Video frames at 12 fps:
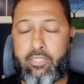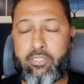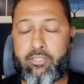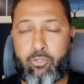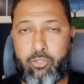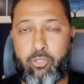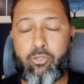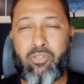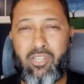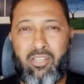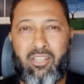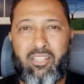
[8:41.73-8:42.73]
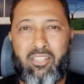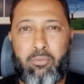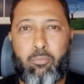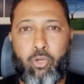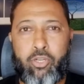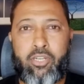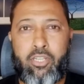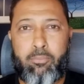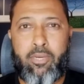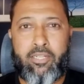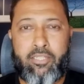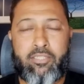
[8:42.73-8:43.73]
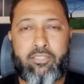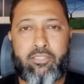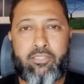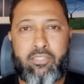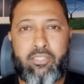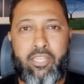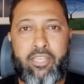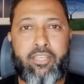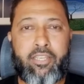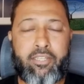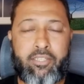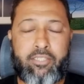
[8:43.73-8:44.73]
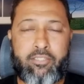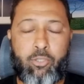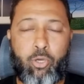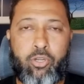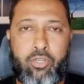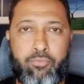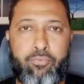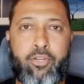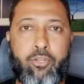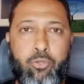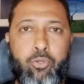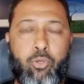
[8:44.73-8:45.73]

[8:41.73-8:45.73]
Uh, so, you know, the modern day batters thinking is a lot different to,